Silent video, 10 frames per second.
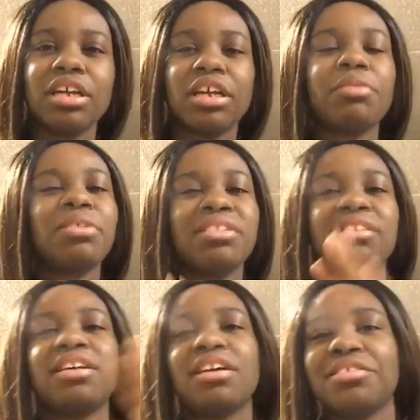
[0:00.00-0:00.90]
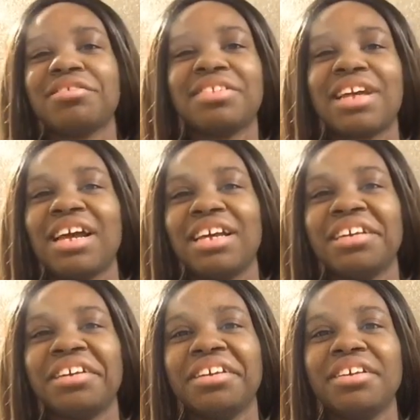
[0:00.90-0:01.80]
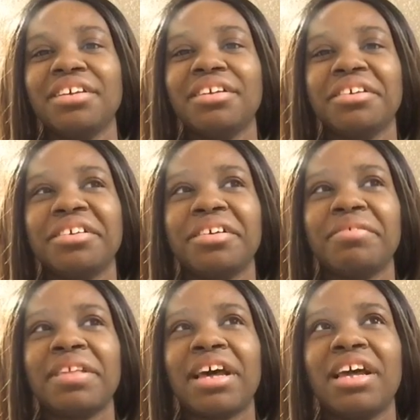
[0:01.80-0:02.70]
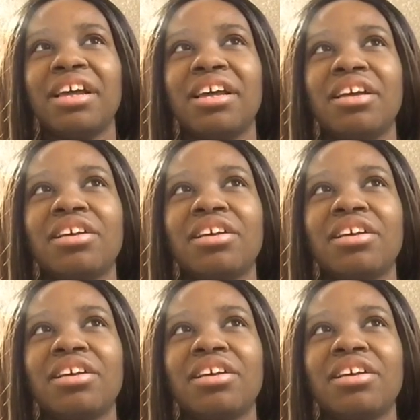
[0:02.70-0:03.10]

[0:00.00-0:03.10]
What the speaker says: Like, what's on the other side of that